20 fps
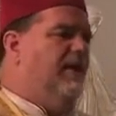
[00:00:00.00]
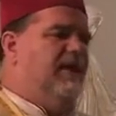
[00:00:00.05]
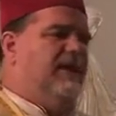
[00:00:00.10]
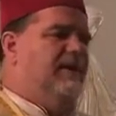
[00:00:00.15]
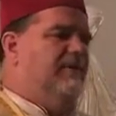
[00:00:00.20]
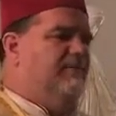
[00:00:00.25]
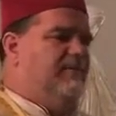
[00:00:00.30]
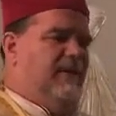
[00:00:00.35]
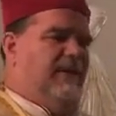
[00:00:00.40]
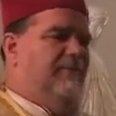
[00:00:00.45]

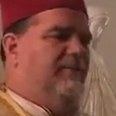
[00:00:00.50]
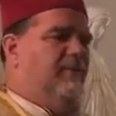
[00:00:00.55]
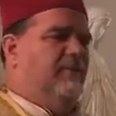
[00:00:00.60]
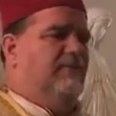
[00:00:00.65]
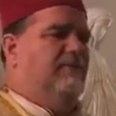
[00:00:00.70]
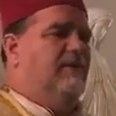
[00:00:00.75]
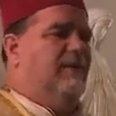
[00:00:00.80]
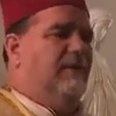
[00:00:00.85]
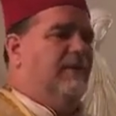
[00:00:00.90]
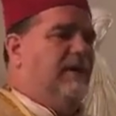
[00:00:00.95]
wicked people.
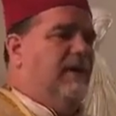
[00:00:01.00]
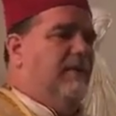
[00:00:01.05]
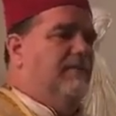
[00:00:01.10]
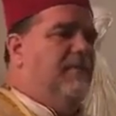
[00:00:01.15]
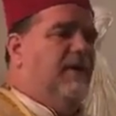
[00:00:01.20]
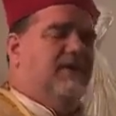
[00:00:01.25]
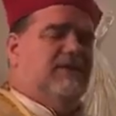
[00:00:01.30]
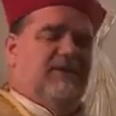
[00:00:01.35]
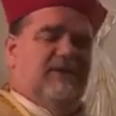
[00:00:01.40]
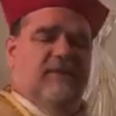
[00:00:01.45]

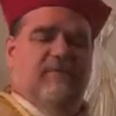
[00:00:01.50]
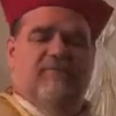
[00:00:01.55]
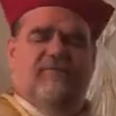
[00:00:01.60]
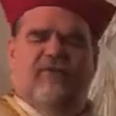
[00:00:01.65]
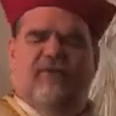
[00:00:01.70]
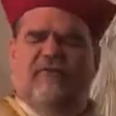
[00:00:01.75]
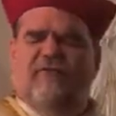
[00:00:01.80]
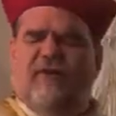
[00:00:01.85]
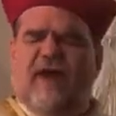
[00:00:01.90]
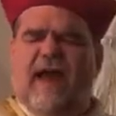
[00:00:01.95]
But
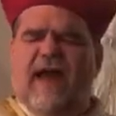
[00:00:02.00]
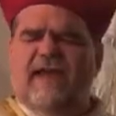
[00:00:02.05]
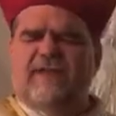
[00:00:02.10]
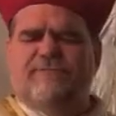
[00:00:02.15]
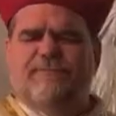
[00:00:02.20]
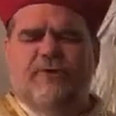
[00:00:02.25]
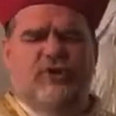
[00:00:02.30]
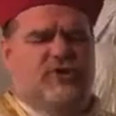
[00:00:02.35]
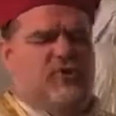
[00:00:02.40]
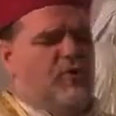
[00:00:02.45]
the
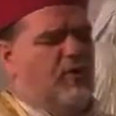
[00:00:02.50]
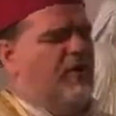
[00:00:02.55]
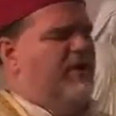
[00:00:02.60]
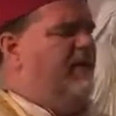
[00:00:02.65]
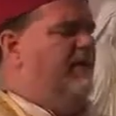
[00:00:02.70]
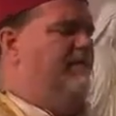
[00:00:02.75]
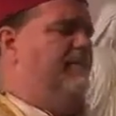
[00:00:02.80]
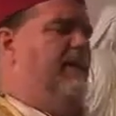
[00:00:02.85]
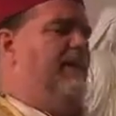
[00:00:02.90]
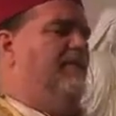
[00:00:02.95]
vast
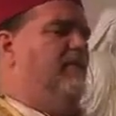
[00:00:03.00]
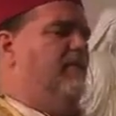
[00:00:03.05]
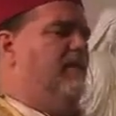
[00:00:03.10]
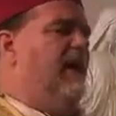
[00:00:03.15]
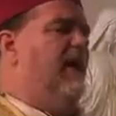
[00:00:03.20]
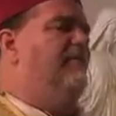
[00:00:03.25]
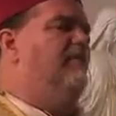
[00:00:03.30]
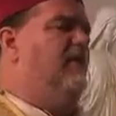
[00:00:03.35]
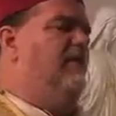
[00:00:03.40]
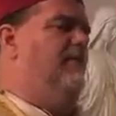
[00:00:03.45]
majority of
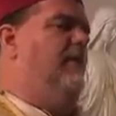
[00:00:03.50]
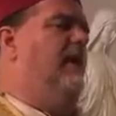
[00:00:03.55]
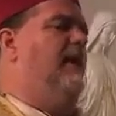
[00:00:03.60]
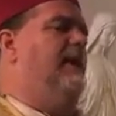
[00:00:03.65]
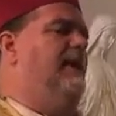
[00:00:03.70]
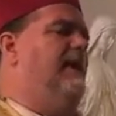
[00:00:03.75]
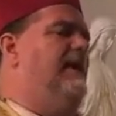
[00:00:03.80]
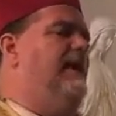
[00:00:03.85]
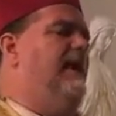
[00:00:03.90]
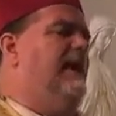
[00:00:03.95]
people,
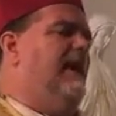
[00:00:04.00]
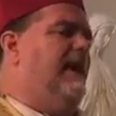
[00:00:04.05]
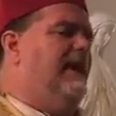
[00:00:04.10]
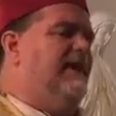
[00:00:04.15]
everybody,